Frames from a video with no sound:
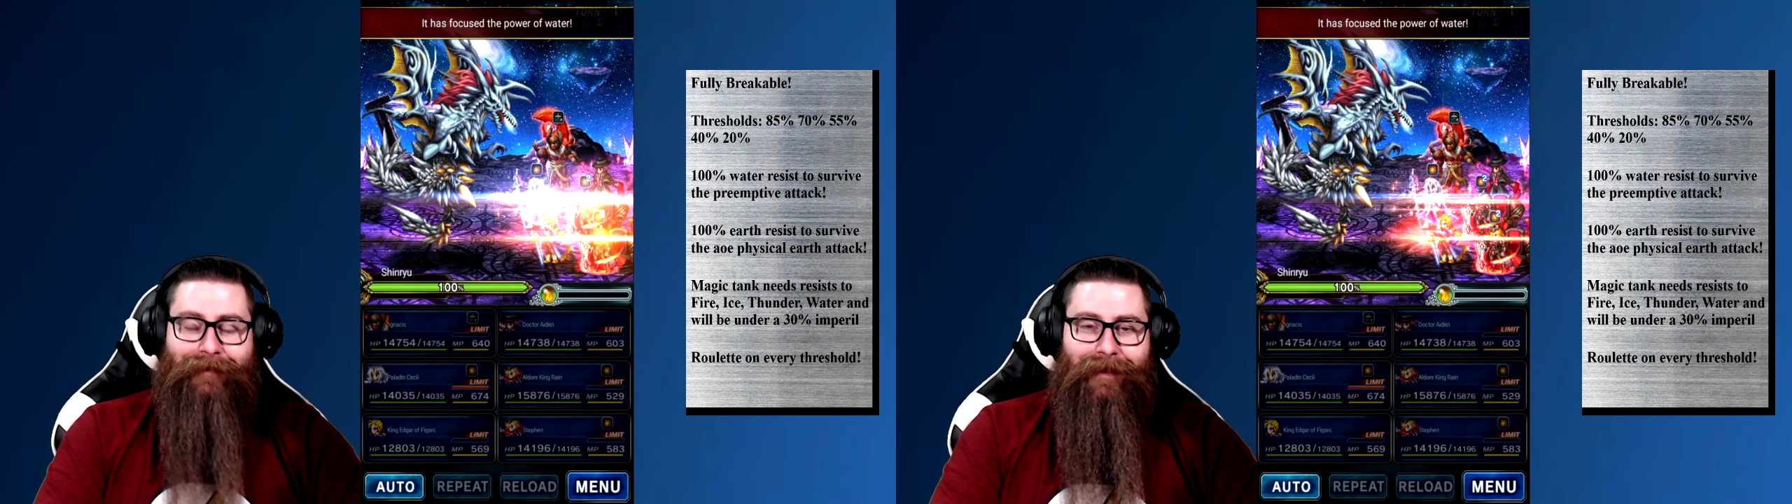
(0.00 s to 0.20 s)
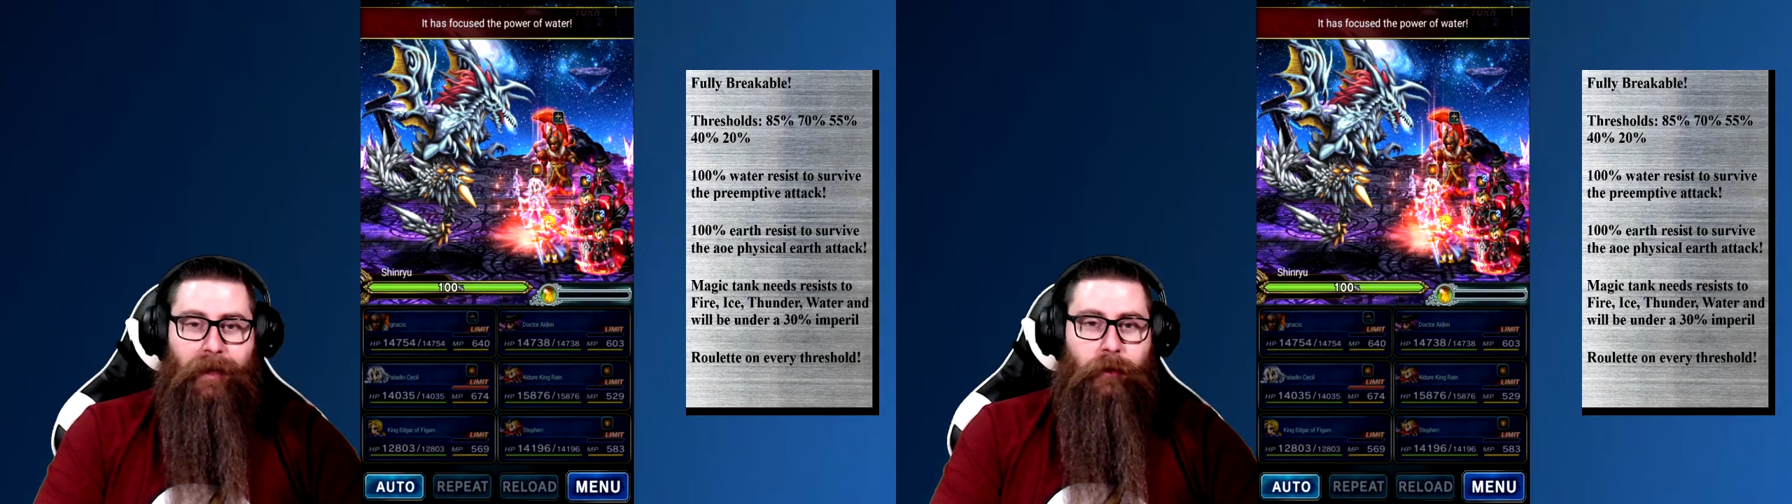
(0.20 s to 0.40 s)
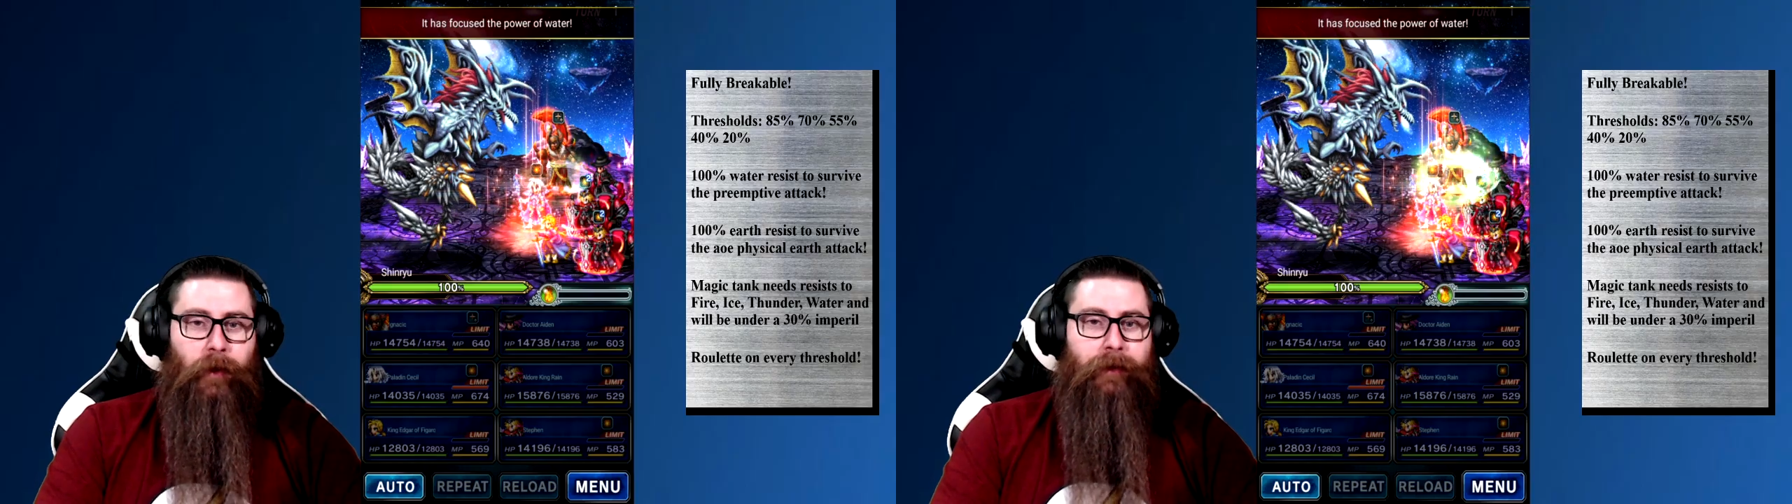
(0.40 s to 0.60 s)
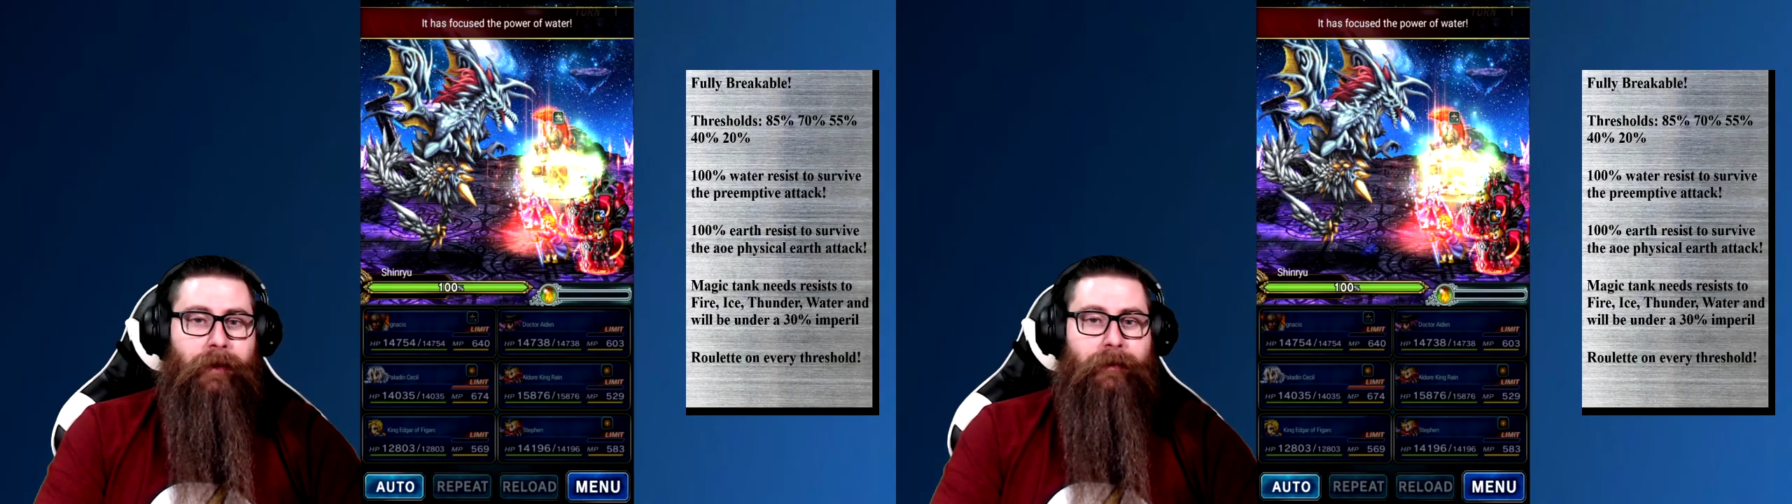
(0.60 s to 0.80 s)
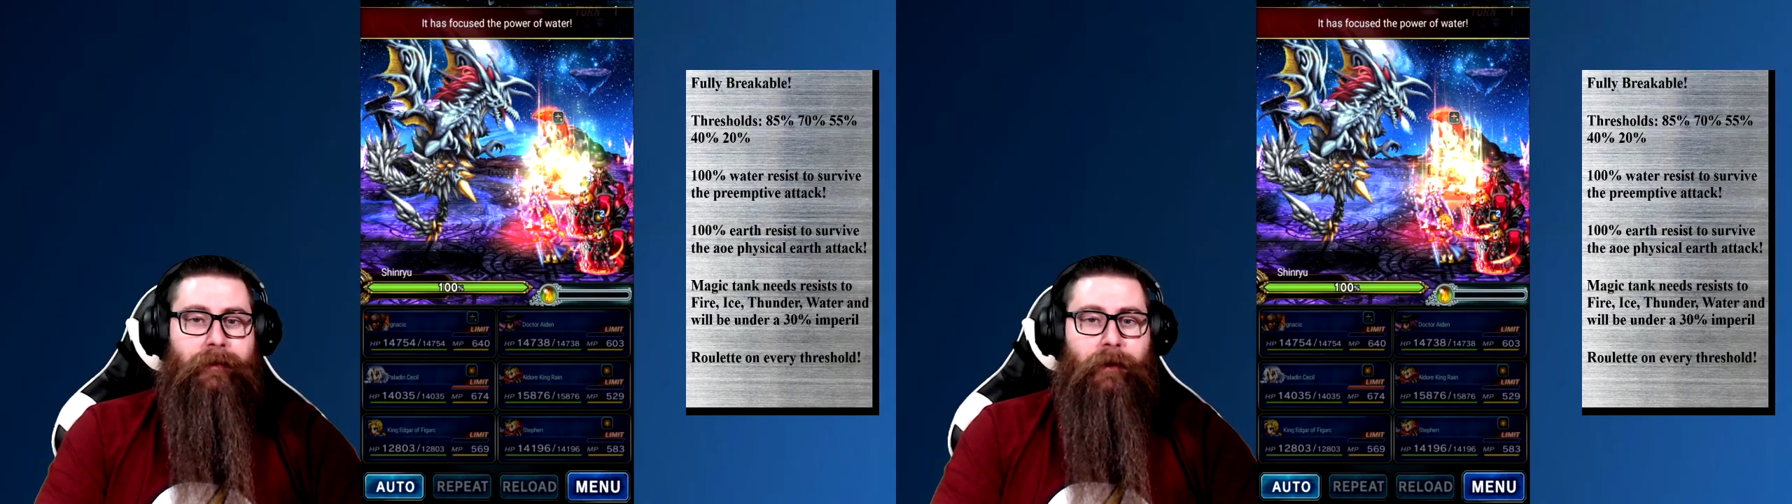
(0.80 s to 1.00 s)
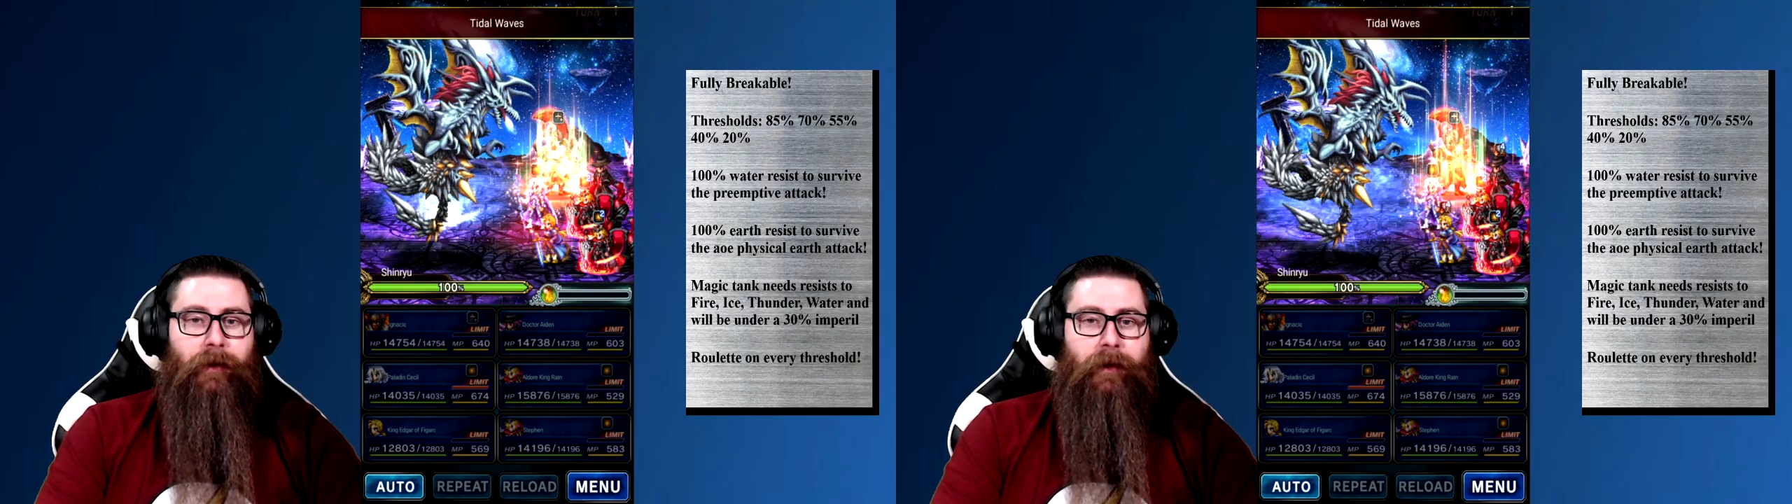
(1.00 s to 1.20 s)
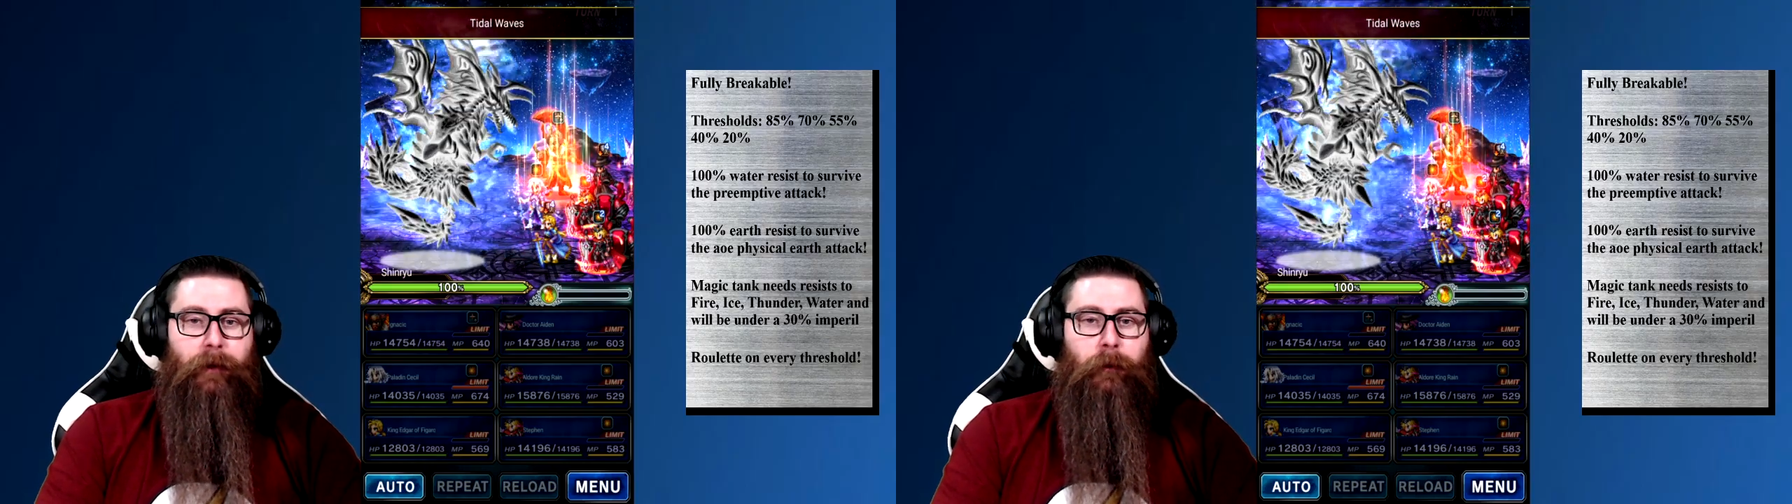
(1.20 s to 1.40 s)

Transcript: Not quite necessary now.